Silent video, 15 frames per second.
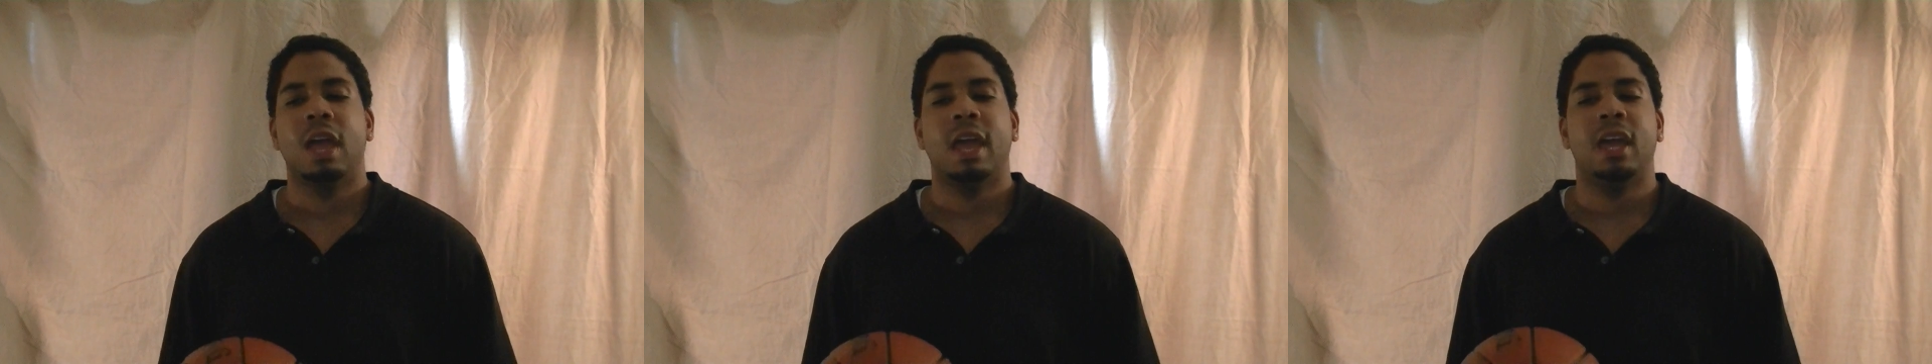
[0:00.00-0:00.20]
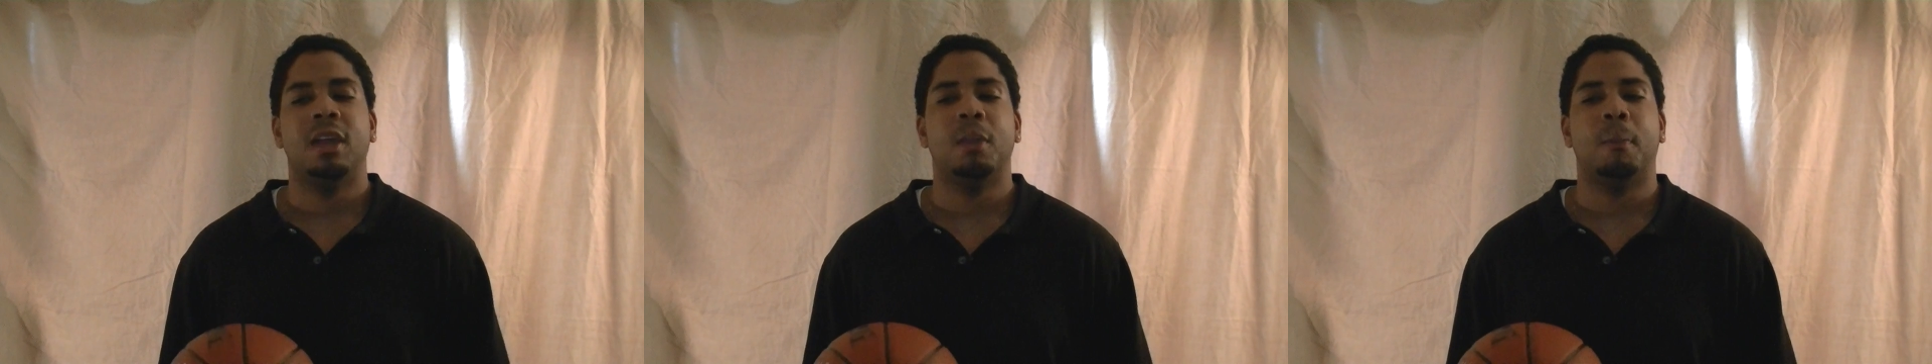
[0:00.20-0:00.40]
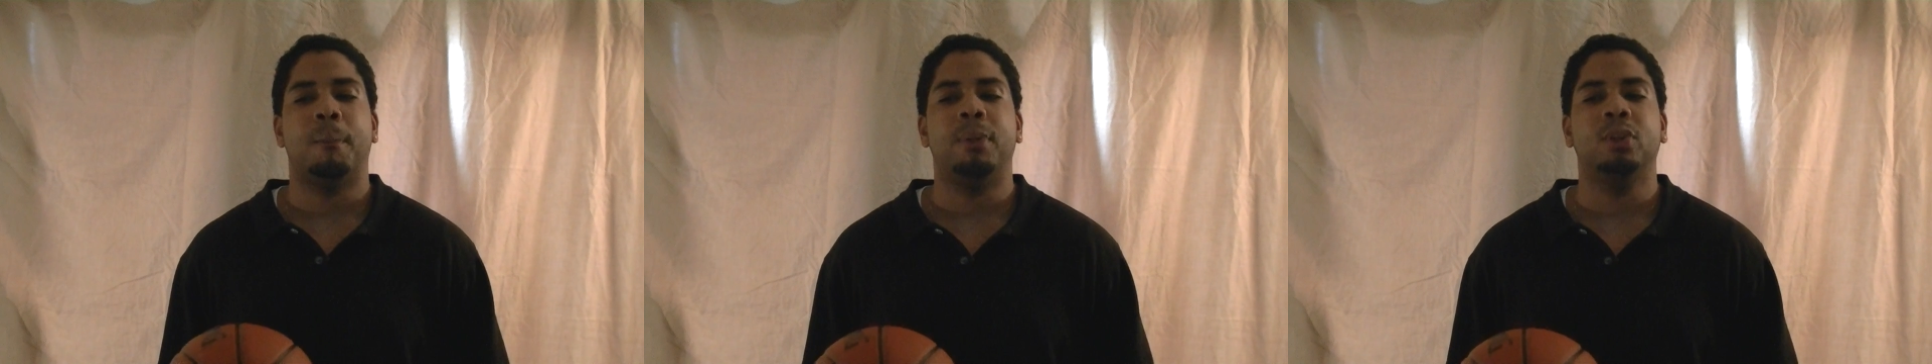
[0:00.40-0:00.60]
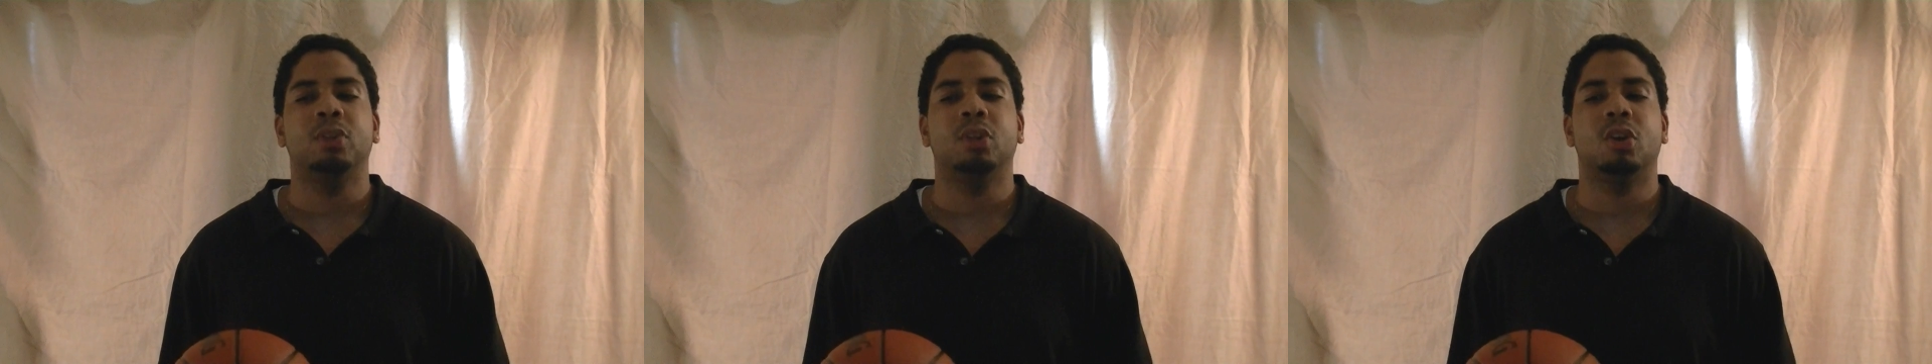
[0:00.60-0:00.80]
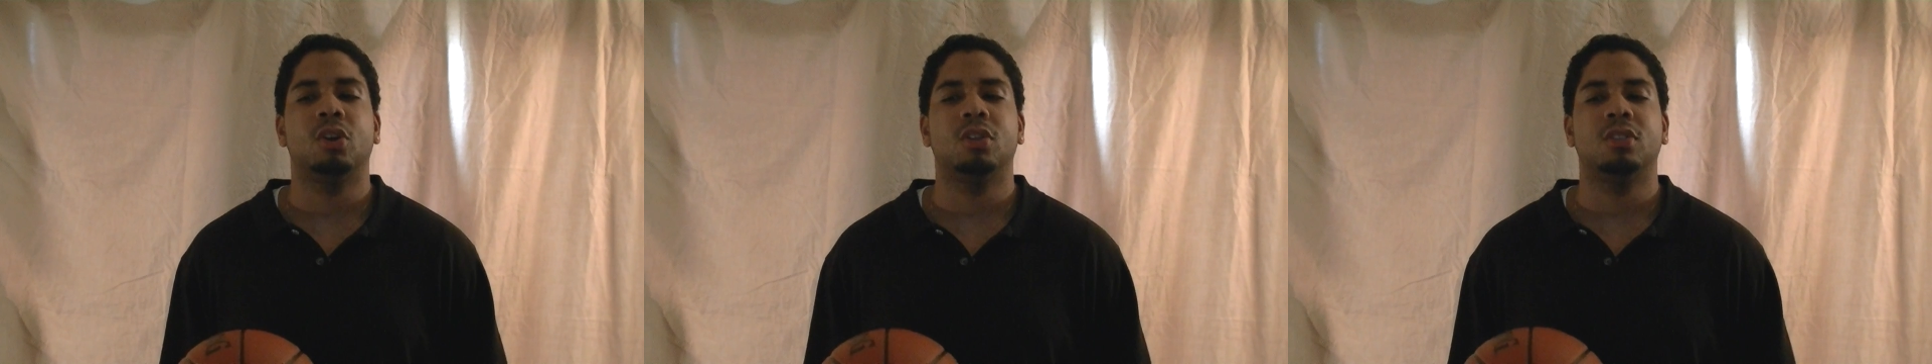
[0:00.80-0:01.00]
And the
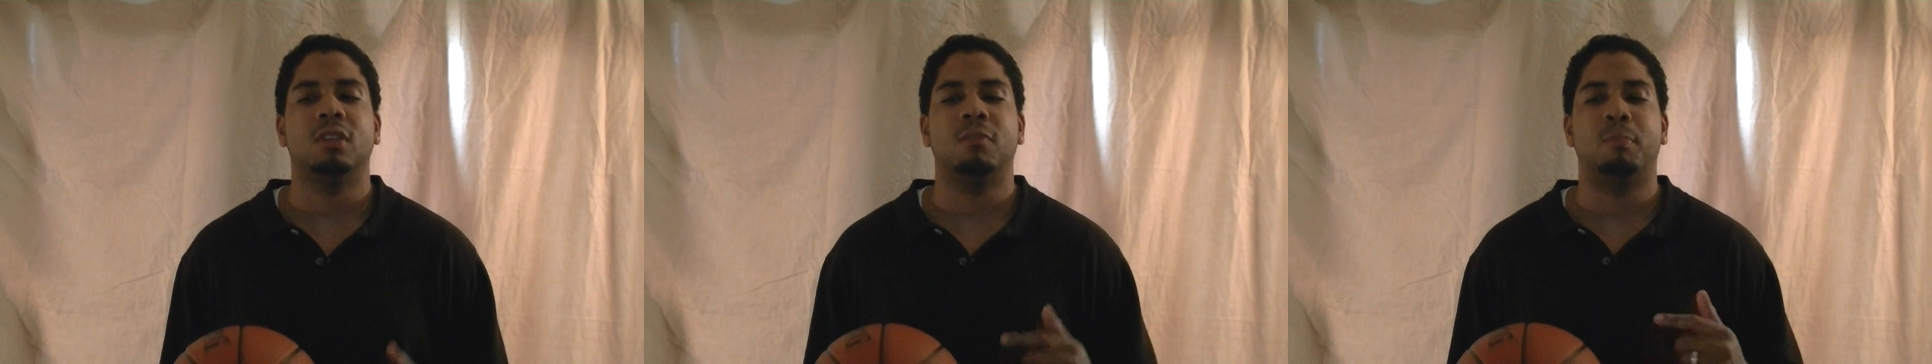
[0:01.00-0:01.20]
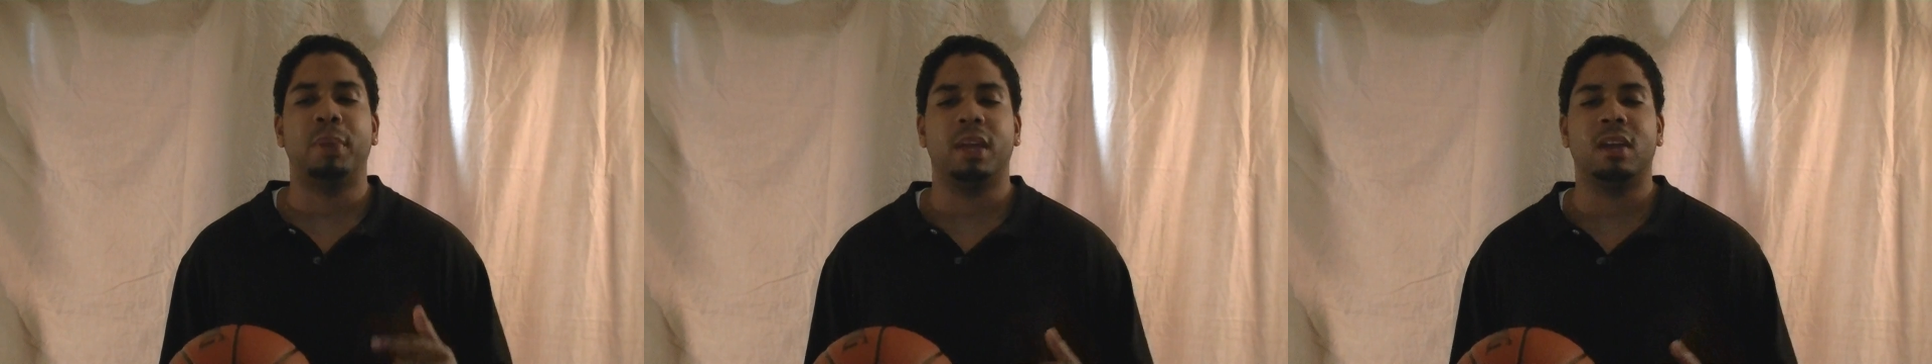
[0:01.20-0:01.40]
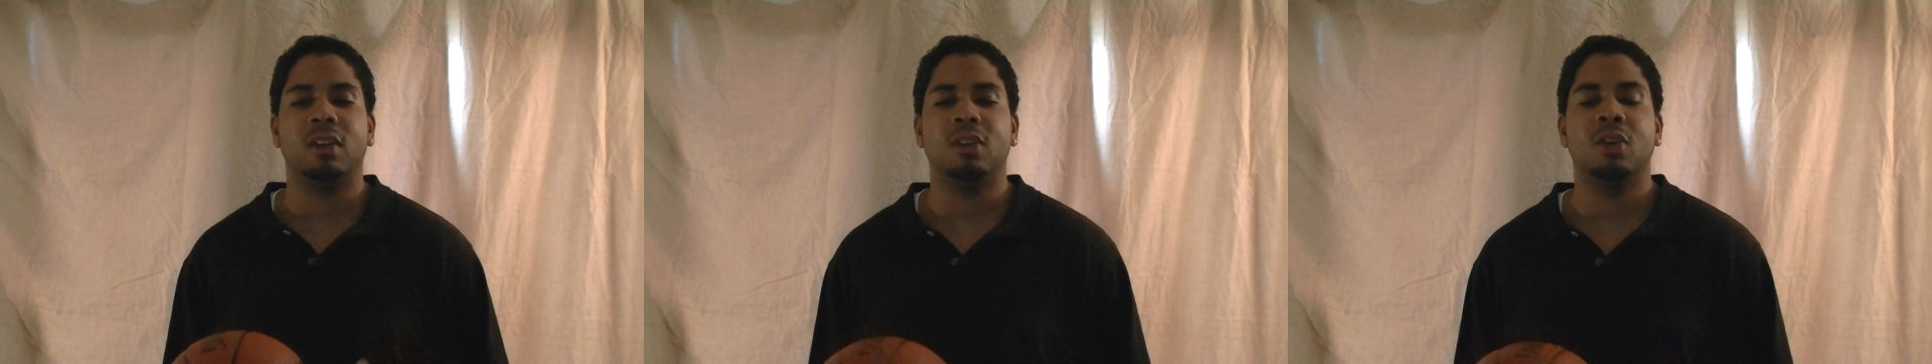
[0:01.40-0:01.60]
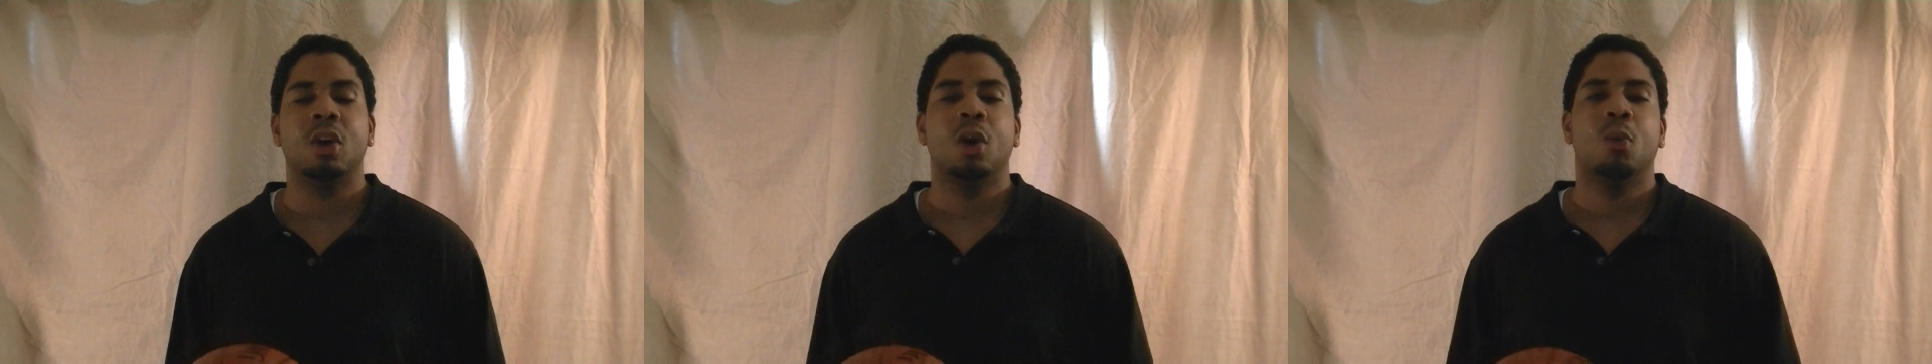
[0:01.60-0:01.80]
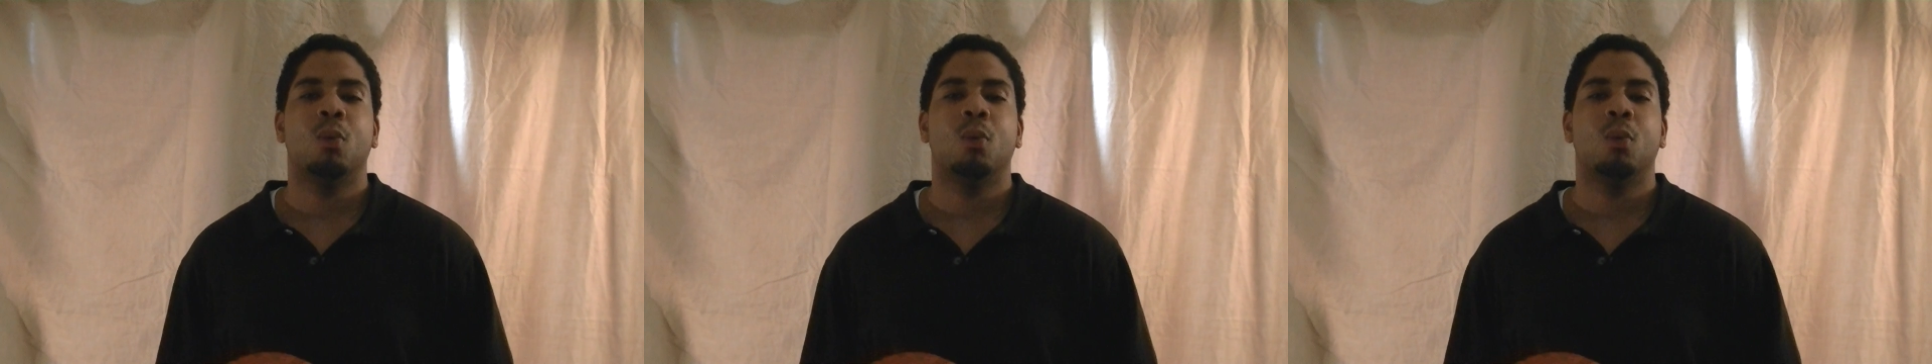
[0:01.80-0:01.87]
Bulldogs of Baylor